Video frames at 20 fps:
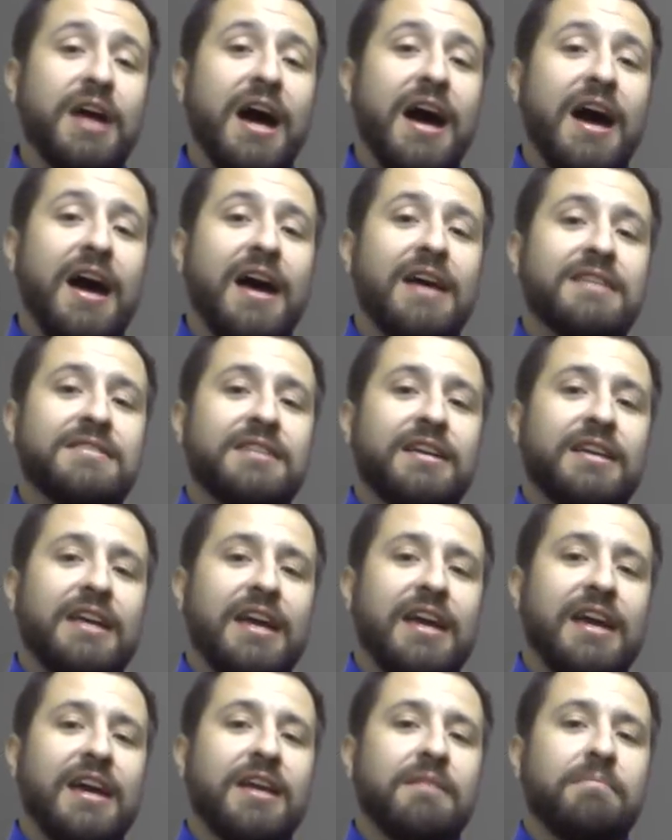guys,
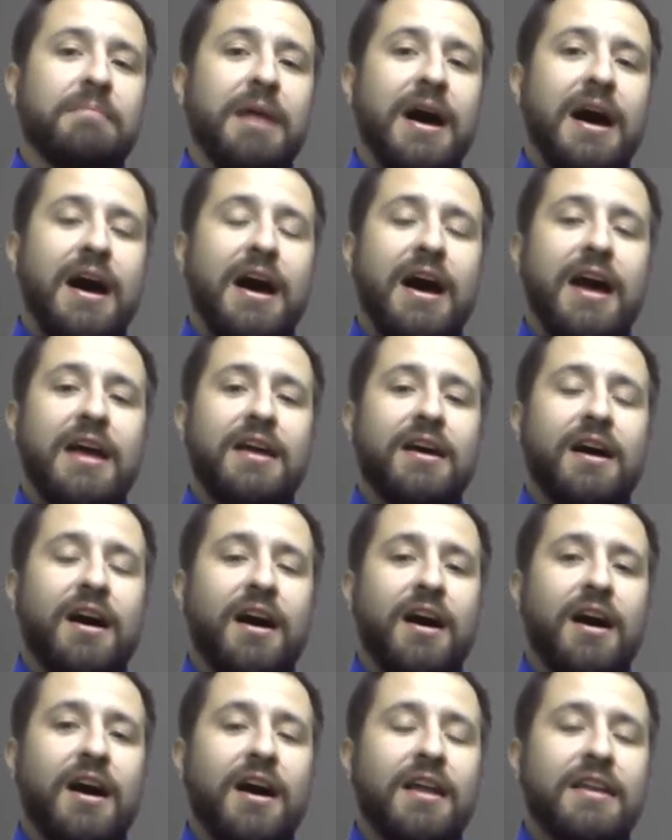again, by
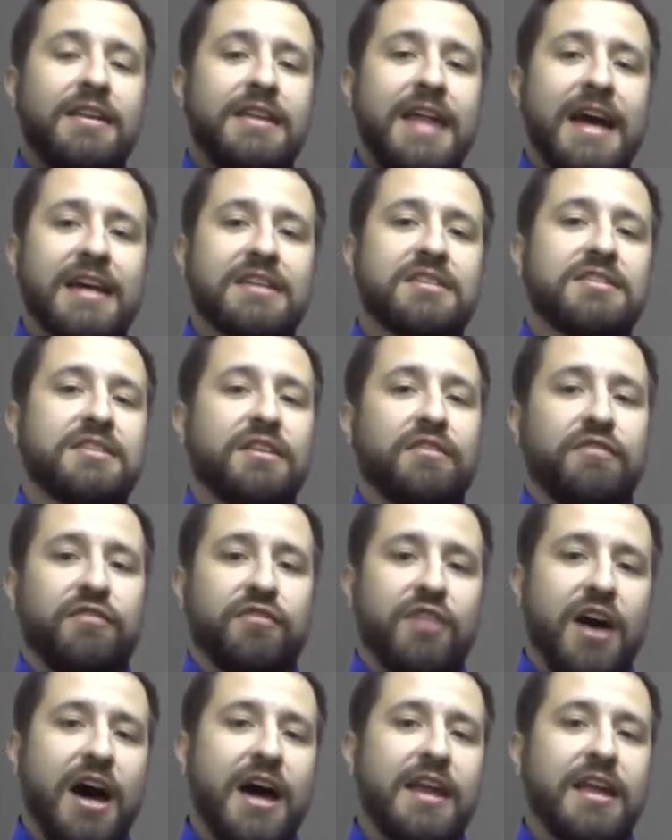uh, next
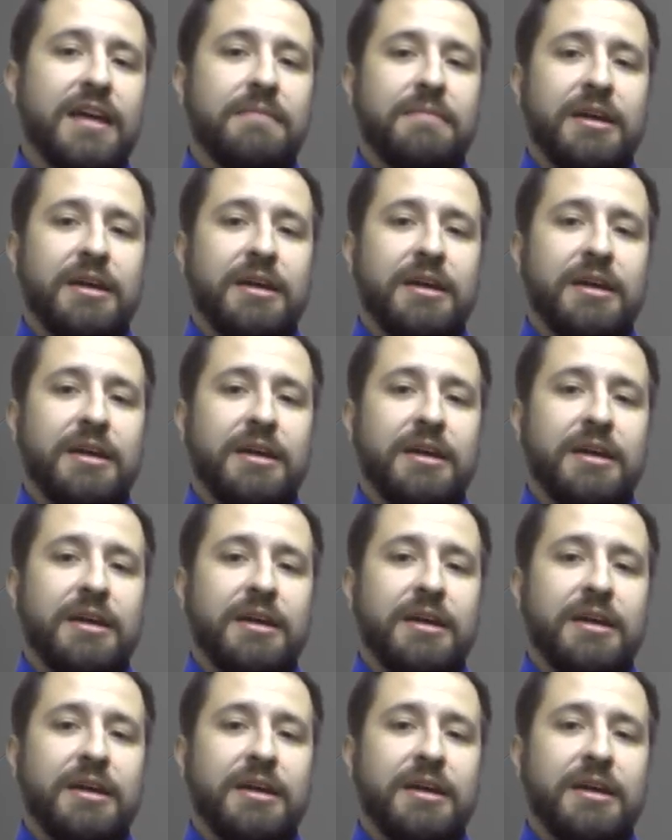Friday.